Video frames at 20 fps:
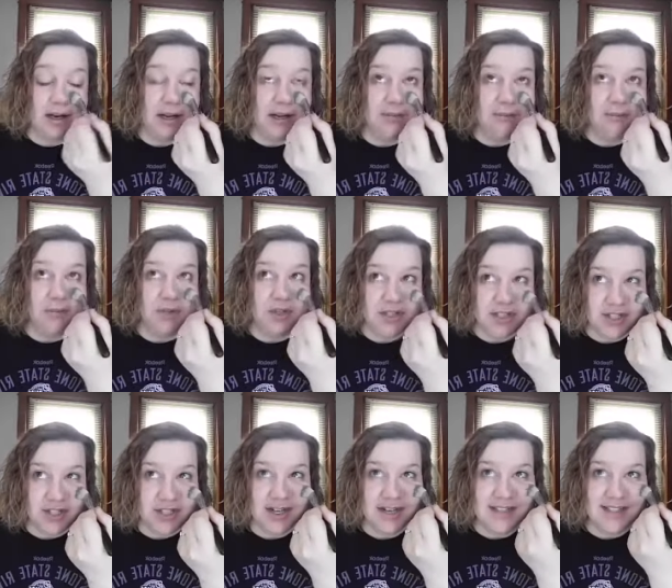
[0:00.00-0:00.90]
it
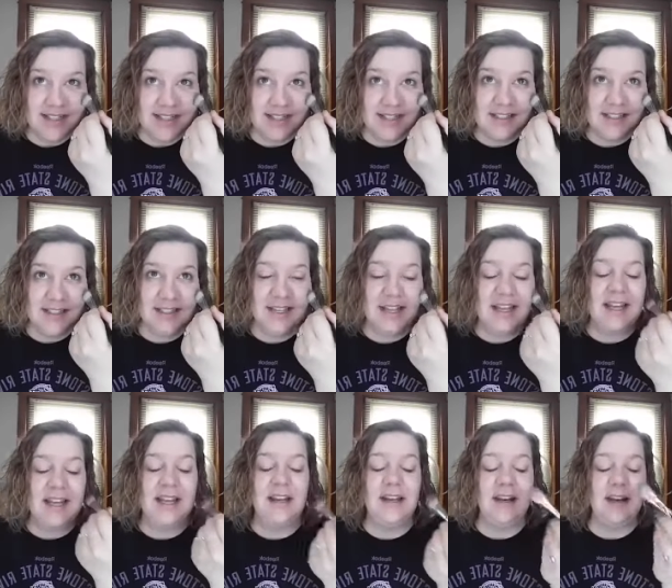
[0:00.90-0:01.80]
moisturizes,
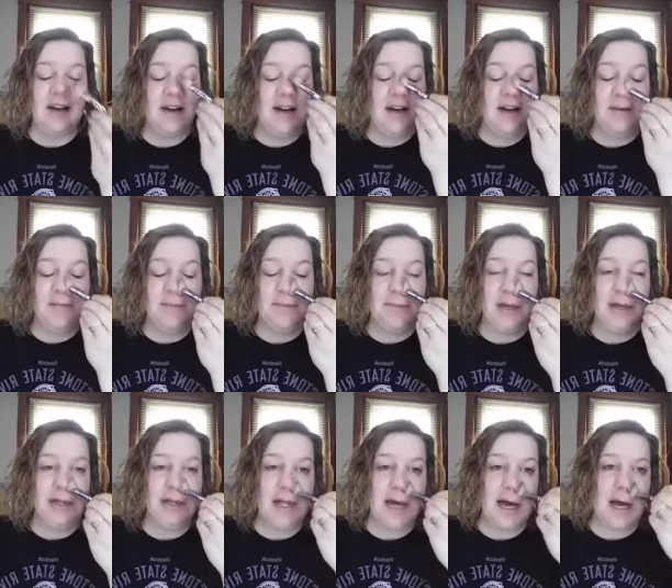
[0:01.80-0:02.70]
it
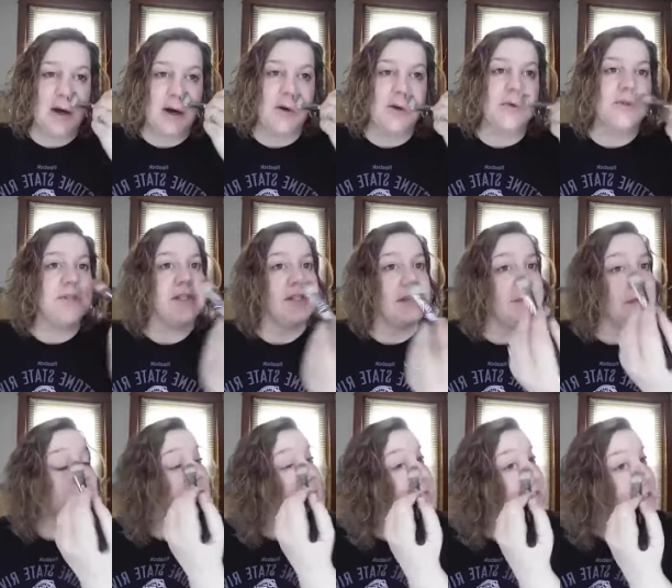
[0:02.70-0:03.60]
allows the
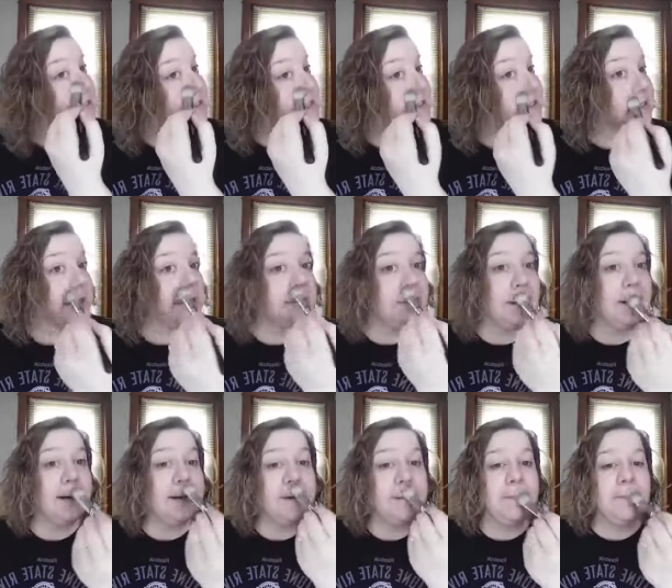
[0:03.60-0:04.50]
makeup to stick
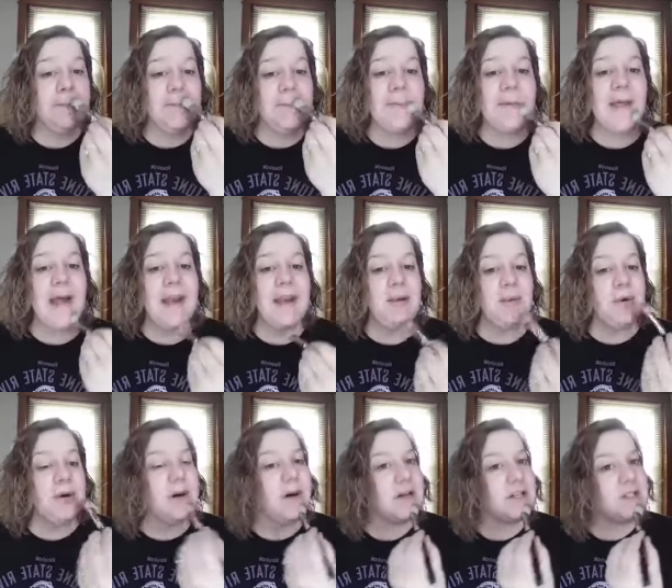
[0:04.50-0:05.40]
better, and it
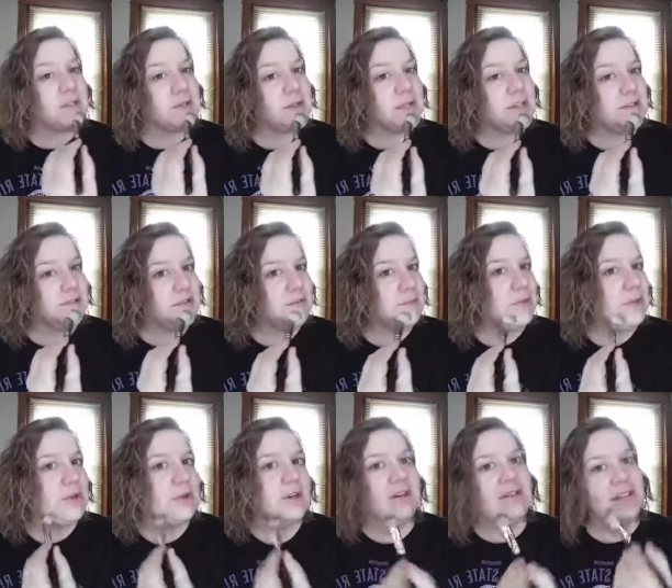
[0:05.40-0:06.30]
will also give you
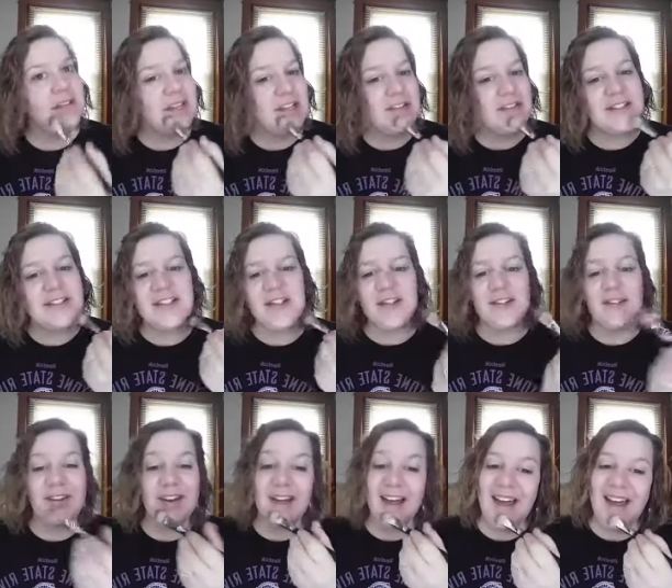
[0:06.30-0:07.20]
more of an even
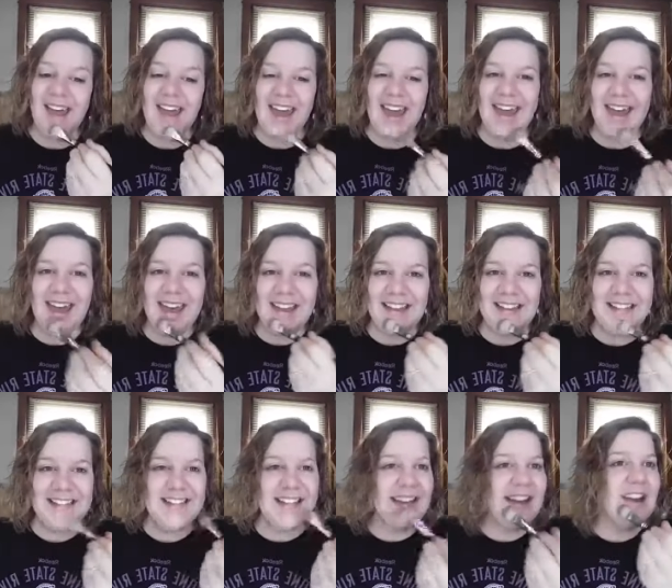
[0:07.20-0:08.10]
tone. Hey
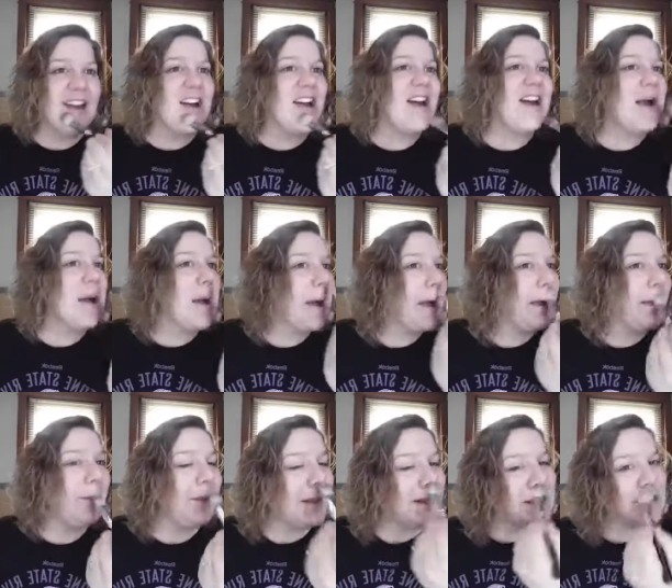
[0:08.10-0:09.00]
Sarah,
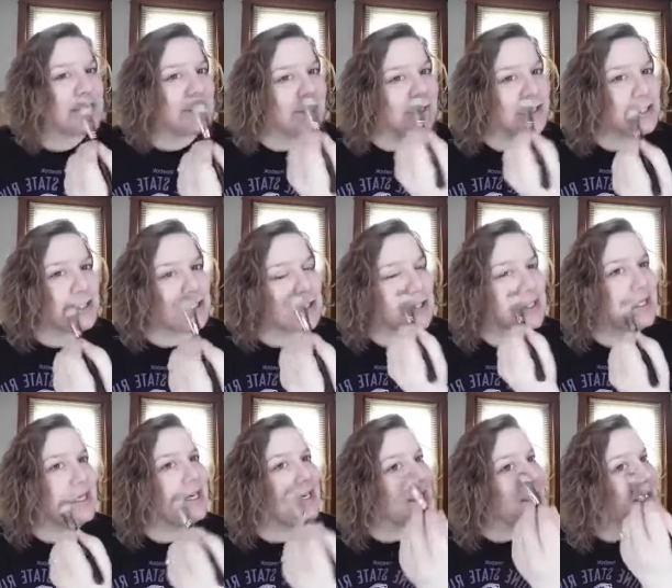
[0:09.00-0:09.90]
thanks for
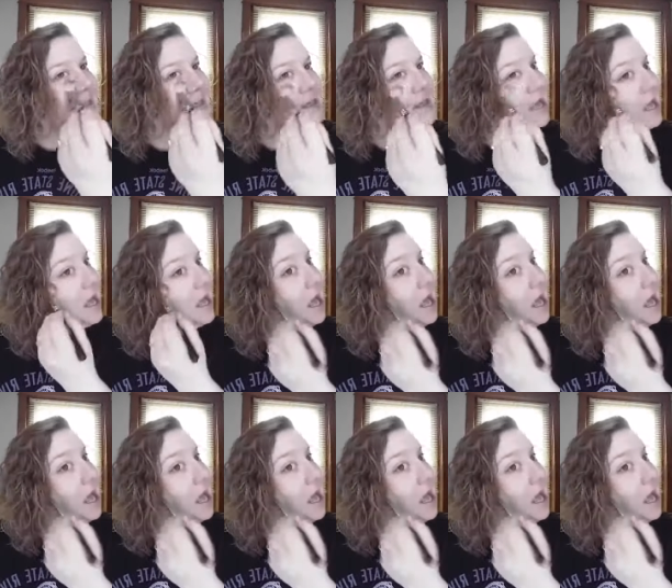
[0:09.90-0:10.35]
joining.